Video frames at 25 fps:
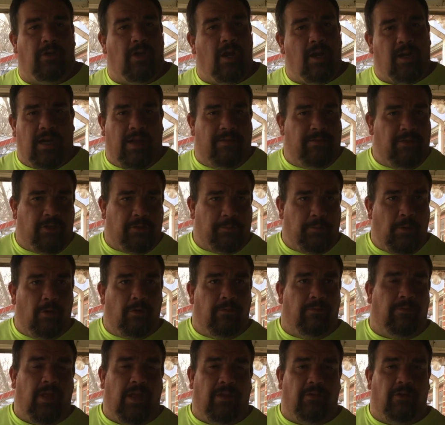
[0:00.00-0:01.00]
not going to have the smoke
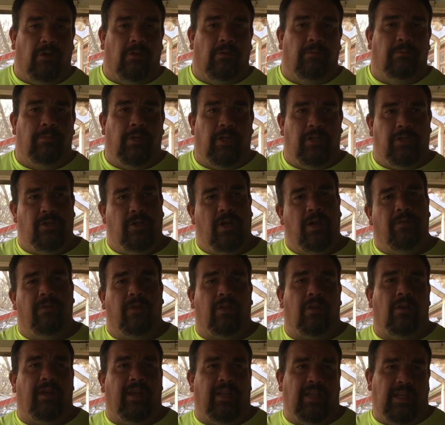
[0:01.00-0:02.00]
flavor, but you're definitely
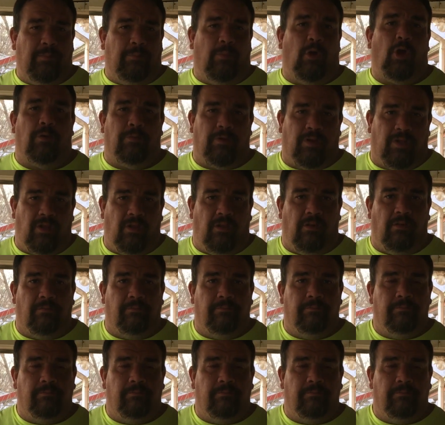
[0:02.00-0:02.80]
going to get the barbecue.